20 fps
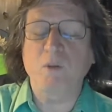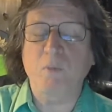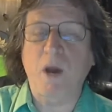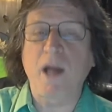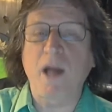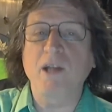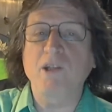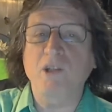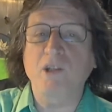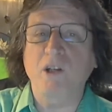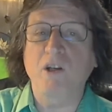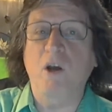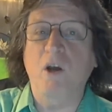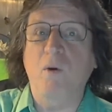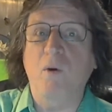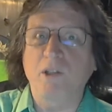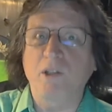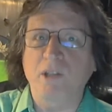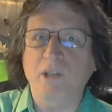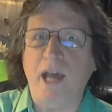your body's going
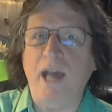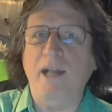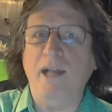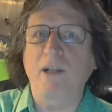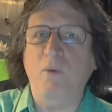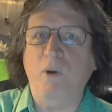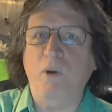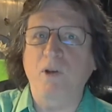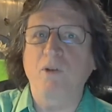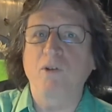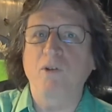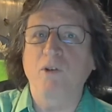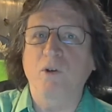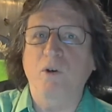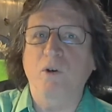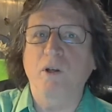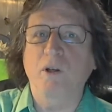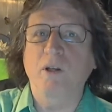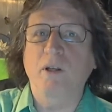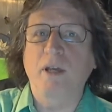to know exactly what you're
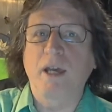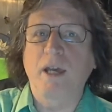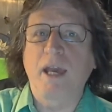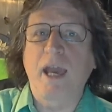doing.